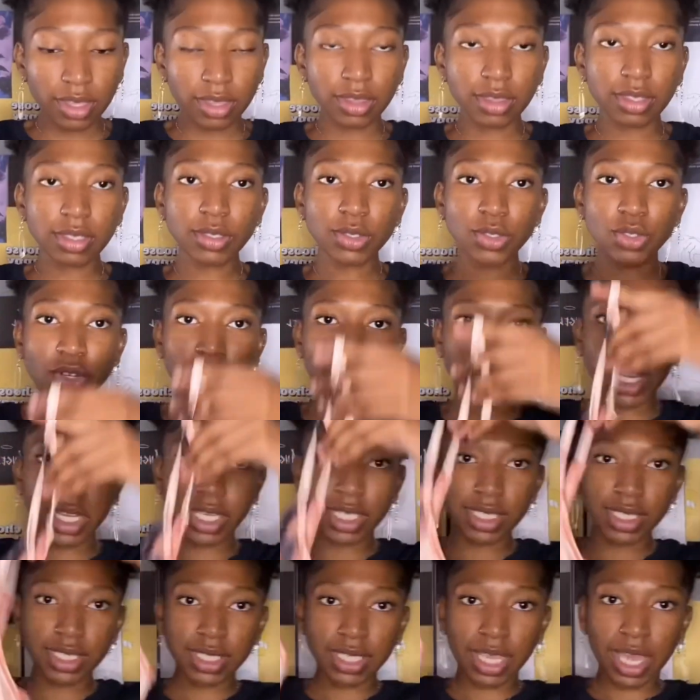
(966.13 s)
This
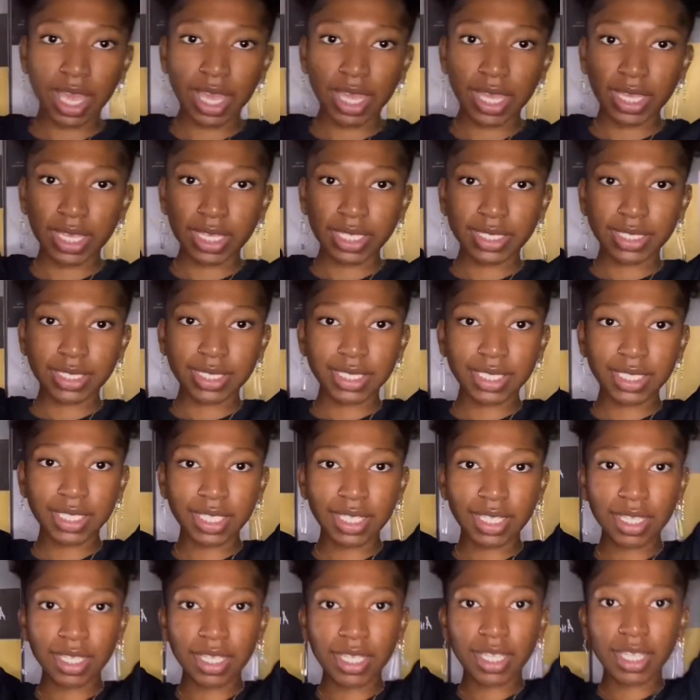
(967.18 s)
dress, guys,
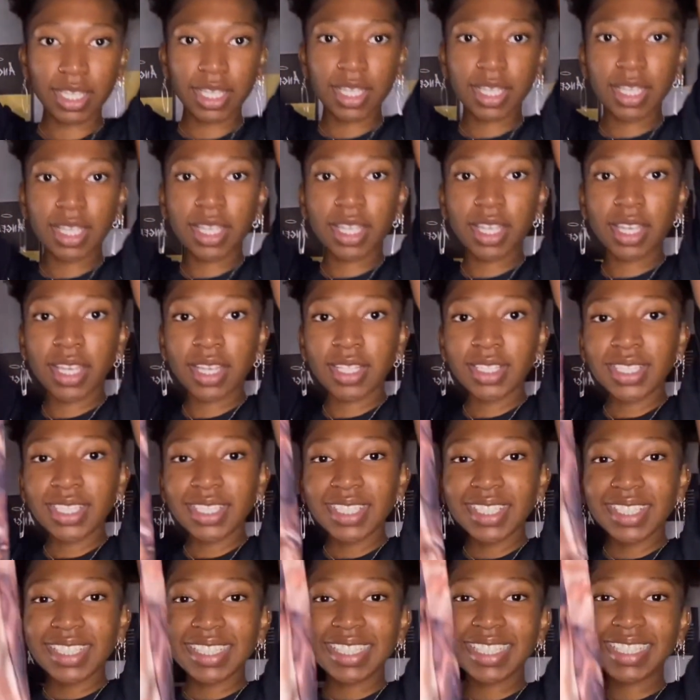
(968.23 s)

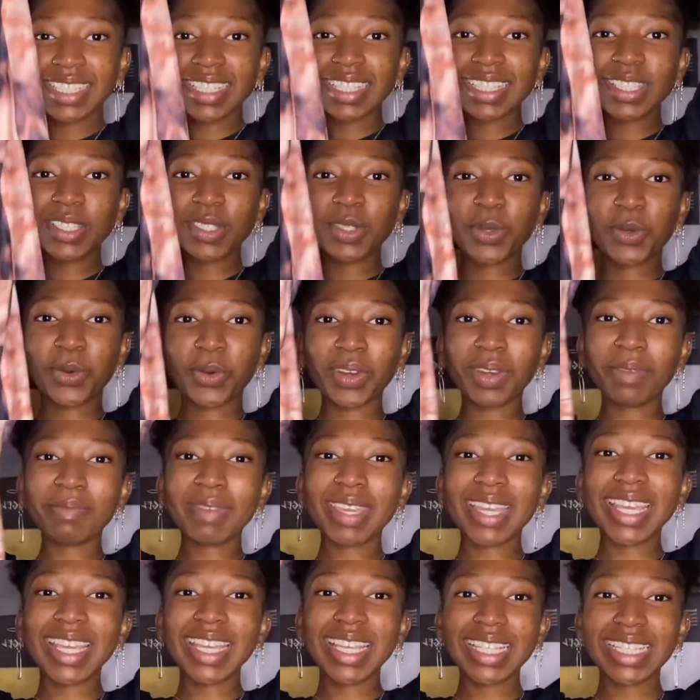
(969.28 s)
this is
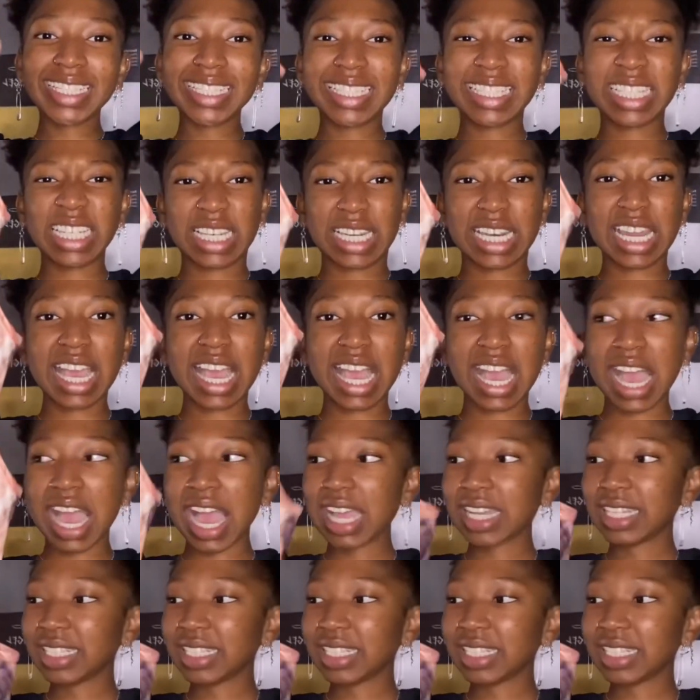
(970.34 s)
screaming dinner.